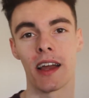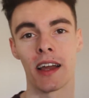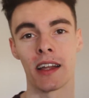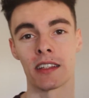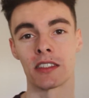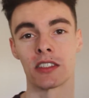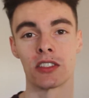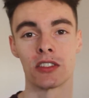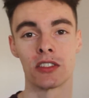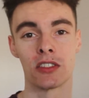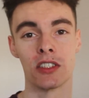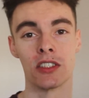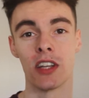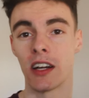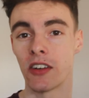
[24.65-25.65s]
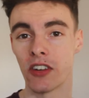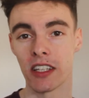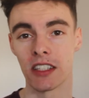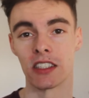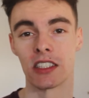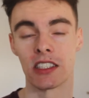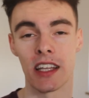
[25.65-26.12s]
and the
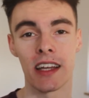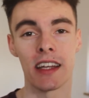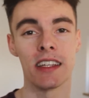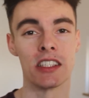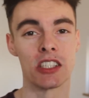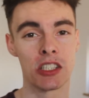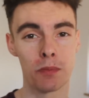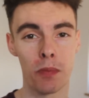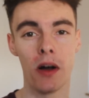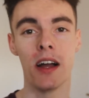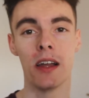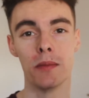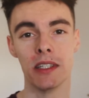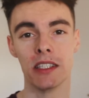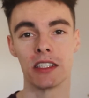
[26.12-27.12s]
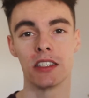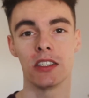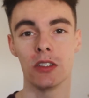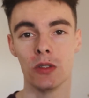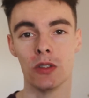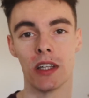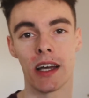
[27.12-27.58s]
directors that inspire me to
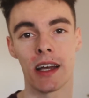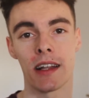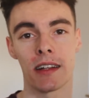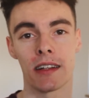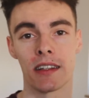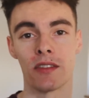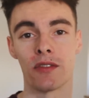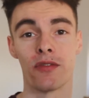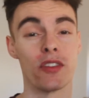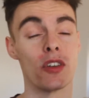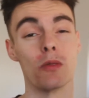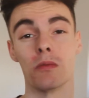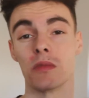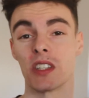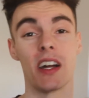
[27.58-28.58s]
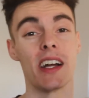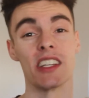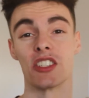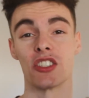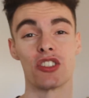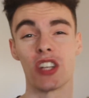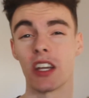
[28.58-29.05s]
do that films that I
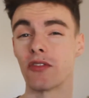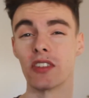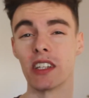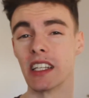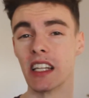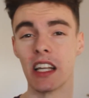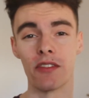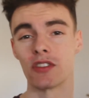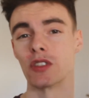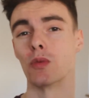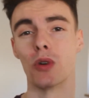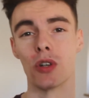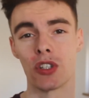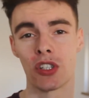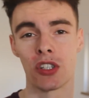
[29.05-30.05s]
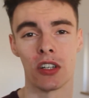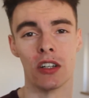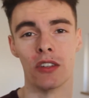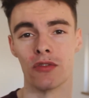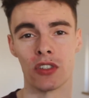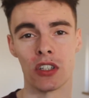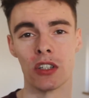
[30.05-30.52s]
just generally love to watch
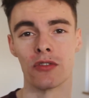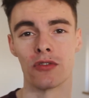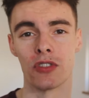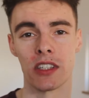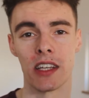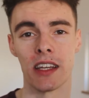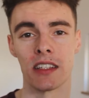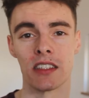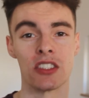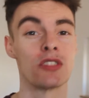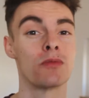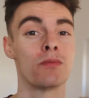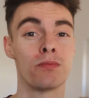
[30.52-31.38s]
over and over again,